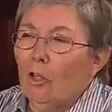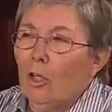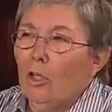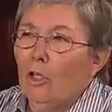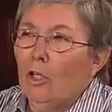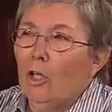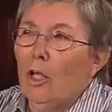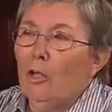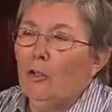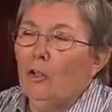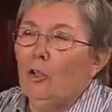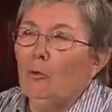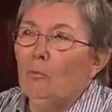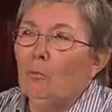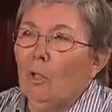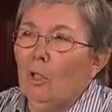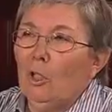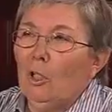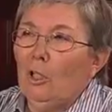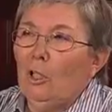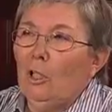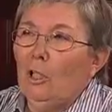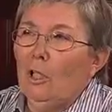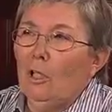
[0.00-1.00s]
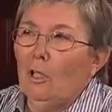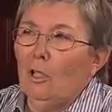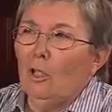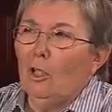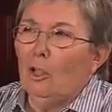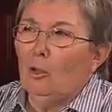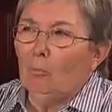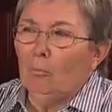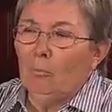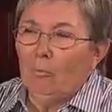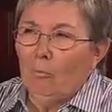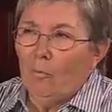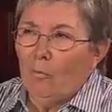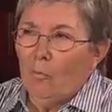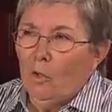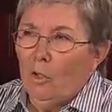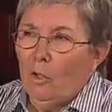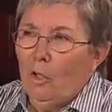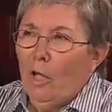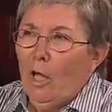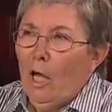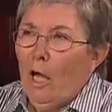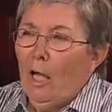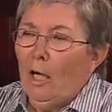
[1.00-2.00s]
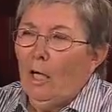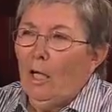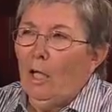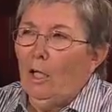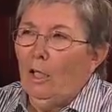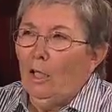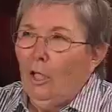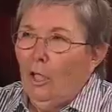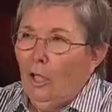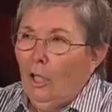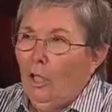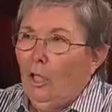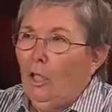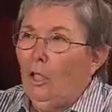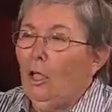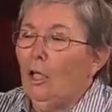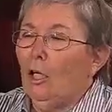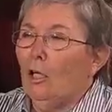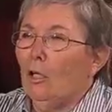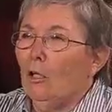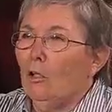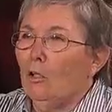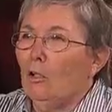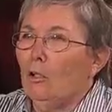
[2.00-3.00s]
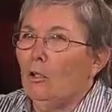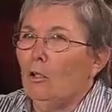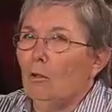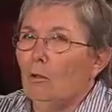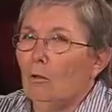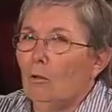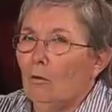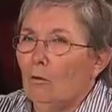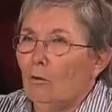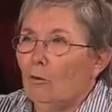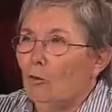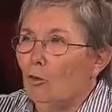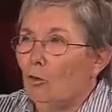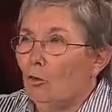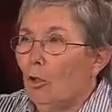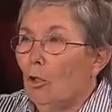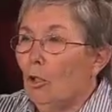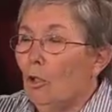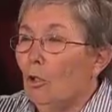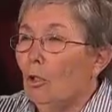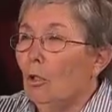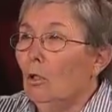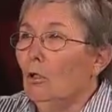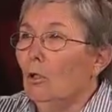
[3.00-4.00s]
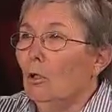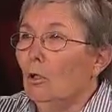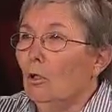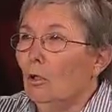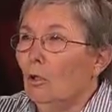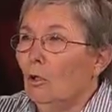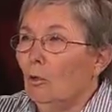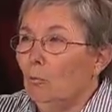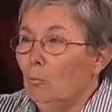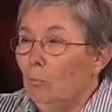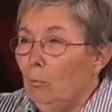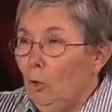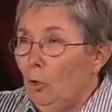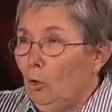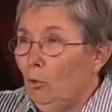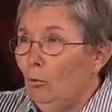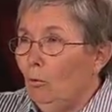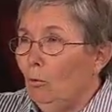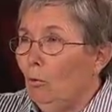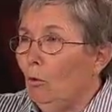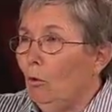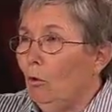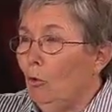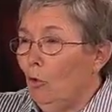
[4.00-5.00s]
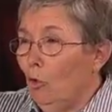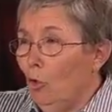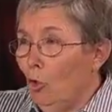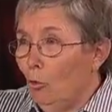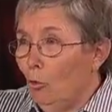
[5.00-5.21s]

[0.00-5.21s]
he was on nothing but ELM, not on any other drug, butte,